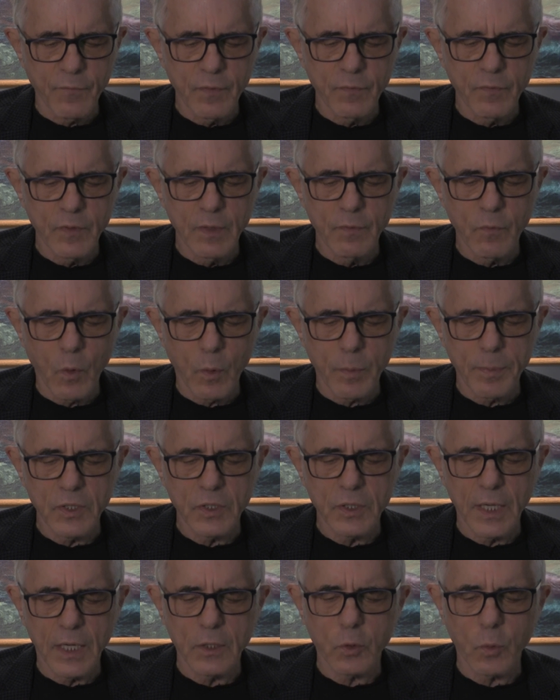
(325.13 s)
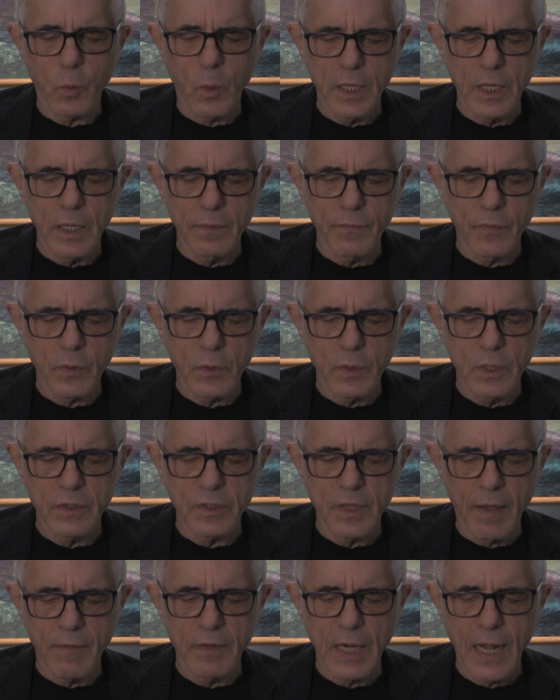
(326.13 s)
54%, 20 of
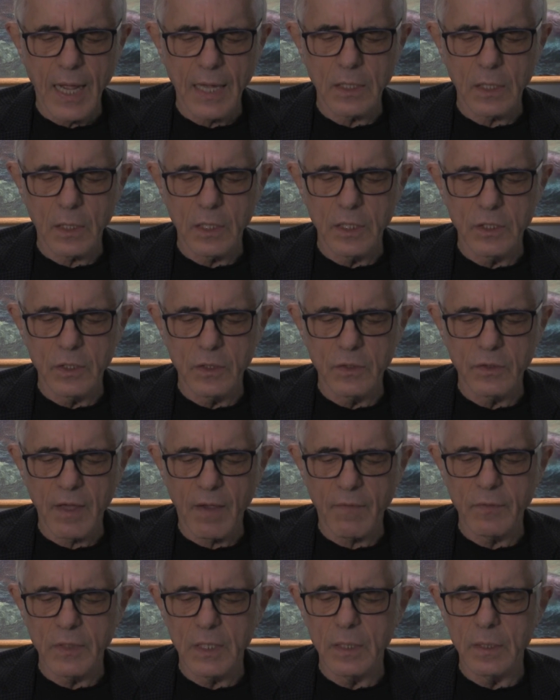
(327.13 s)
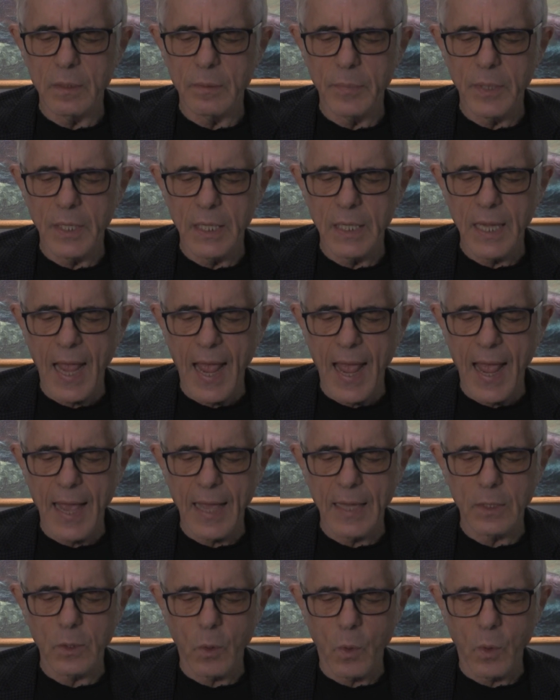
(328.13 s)
37 had deletion 17p
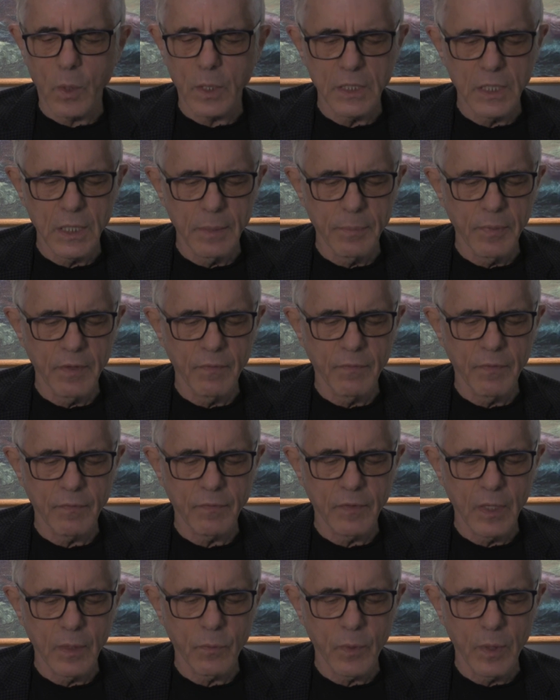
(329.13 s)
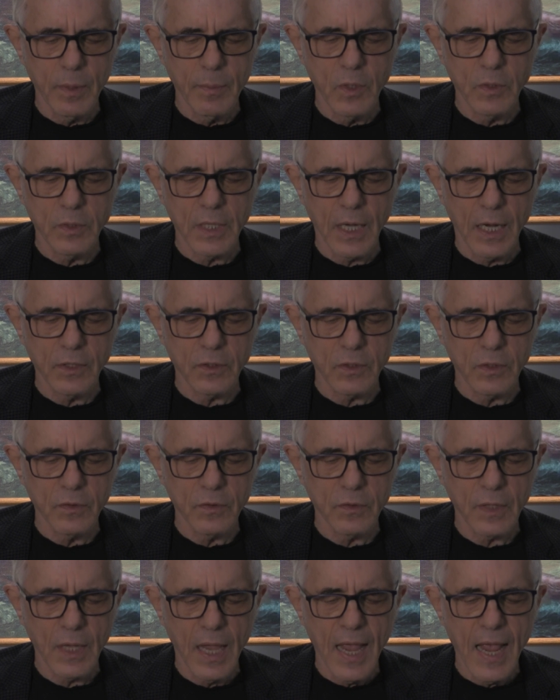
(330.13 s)
and or TP53
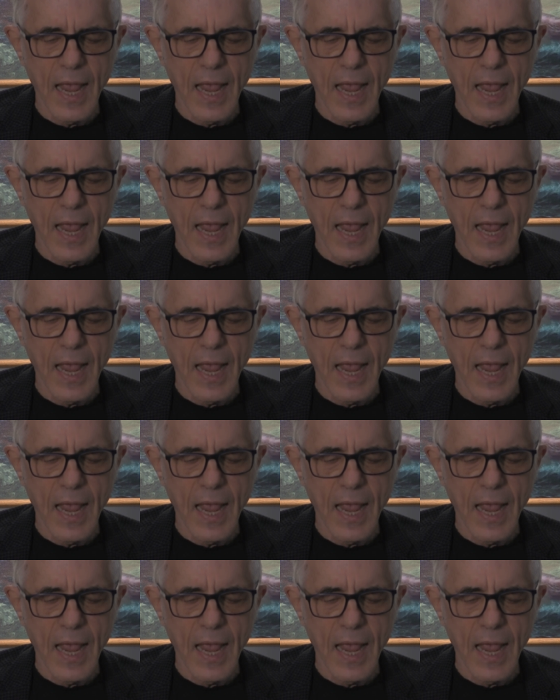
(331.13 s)
mutations.